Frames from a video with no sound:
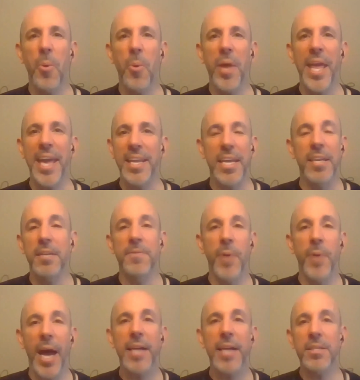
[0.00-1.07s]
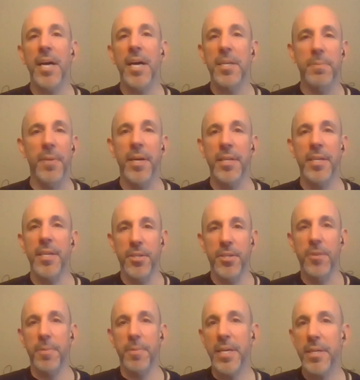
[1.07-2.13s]
And if you had a lot of money, in your
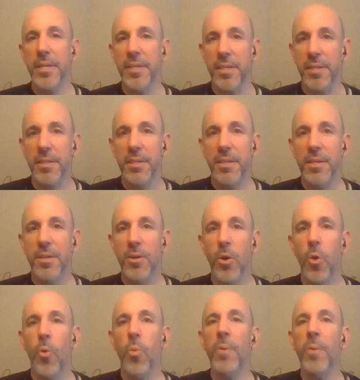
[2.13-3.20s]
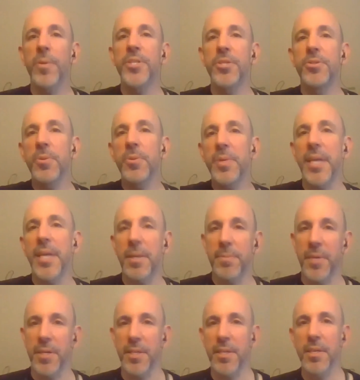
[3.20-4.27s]
opinion, what would you do with that
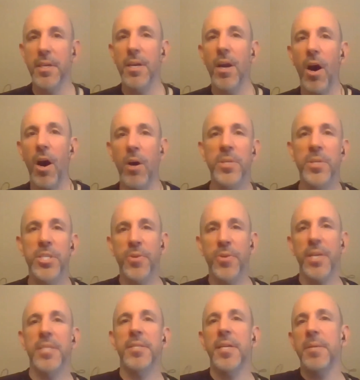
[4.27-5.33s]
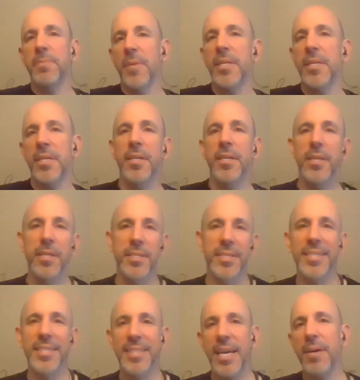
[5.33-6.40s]
money? Always translate money,
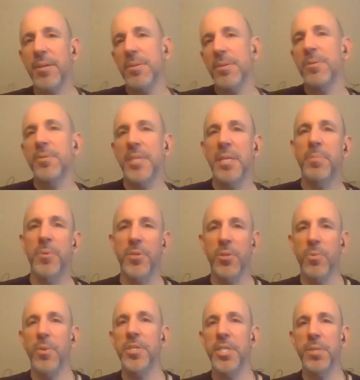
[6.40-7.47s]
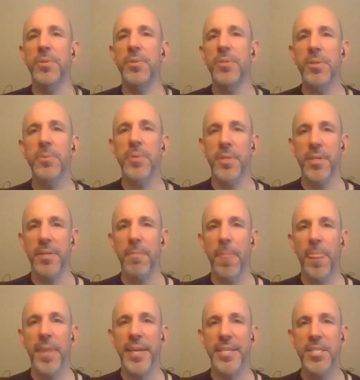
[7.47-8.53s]
dig down a little deeper to what you would do with it.
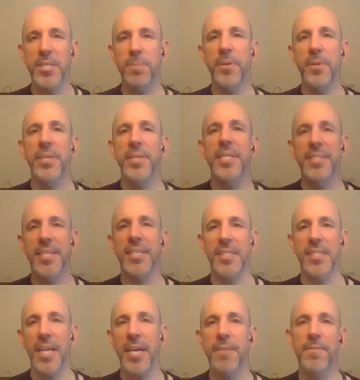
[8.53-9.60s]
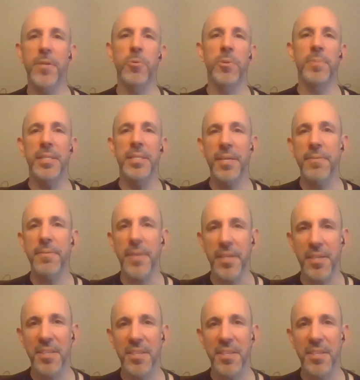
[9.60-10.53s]
Experience that life you would be living